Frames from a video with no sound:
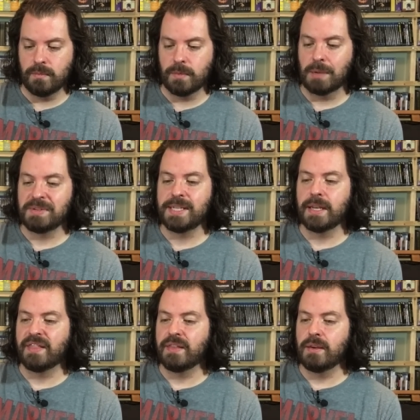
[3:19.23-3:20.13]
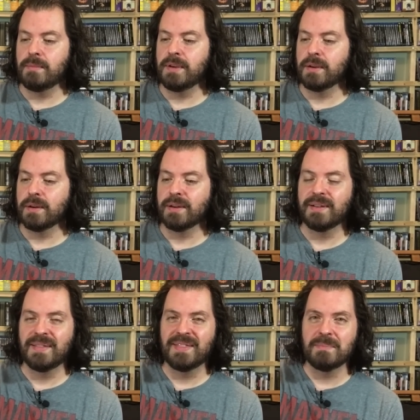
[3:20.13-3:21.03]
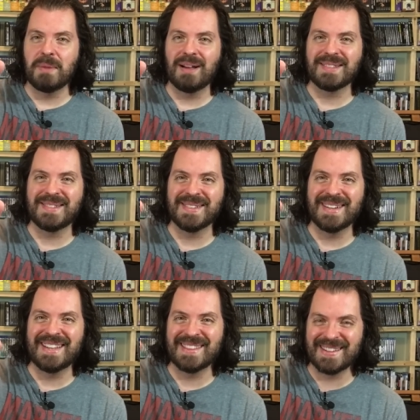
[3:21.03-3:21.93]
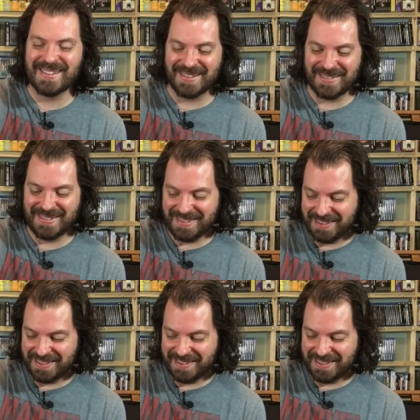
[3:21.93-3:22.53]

I'm seeing a theme here. The Monster and the Girl.